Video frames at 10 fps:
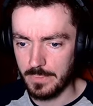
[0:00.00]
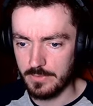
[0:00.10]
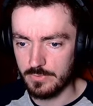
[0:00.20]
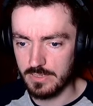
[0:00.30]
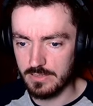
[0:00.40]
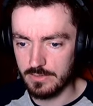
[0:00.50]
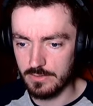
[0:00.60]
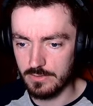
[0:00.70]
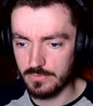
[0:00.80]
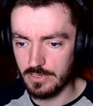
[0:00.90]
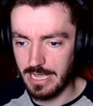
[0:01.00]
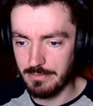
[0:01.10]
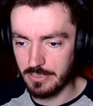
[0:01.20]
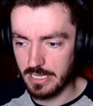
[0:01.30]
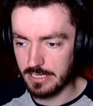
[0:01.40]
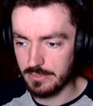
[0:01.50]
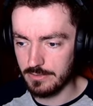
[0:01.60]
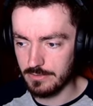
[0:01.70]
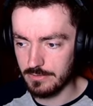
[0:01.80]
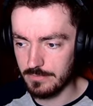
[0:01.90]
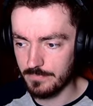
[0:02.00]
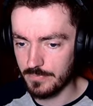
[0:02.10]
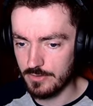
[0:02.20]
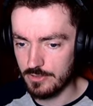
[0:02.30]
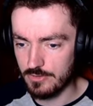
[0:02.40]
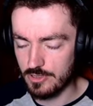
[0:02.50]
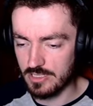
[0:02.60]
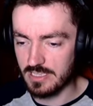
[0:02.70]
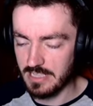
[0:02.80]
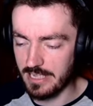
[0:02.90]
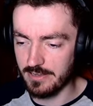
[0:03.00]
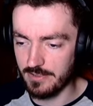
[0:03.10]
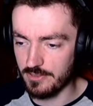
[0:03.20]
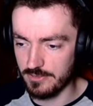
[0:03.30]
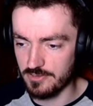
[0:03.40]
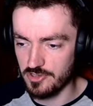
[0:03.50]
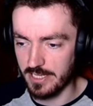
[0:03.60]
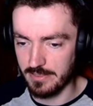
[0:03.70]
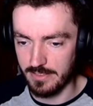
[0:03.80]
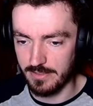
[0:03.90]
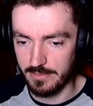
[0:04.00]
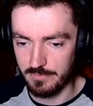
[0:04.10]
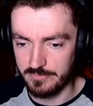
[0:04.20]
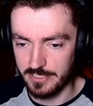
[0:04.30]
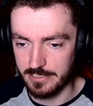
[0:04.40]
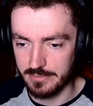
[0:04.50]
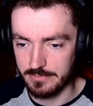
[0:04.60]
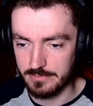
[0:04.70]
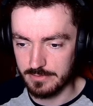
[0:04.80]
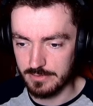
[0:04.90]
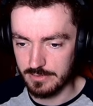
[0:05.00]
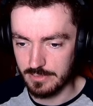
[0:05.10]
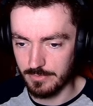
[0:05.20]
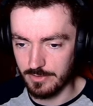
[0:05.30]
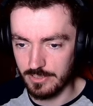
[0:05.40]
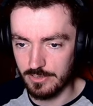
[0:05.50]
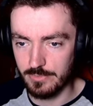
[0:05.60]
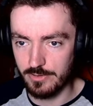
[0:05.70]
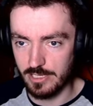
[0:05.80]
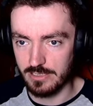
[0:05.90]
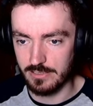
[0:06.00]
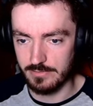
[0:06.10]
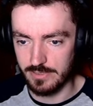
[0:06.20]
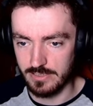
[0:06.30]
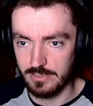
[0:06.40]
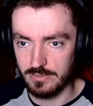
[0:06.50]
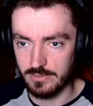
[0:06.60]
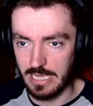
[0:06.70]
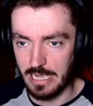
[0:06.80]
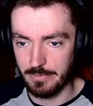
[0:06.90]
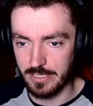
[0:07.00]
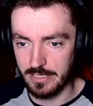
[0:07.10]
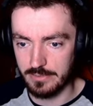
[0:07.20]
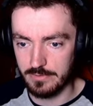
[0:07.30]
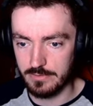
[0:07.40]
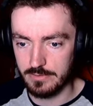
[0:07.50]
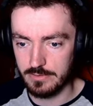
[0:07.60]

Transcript: So we need to look for Abigail. She did have a Scottish accent, to be fair. I'm just going to double check that there isn't another Abigail.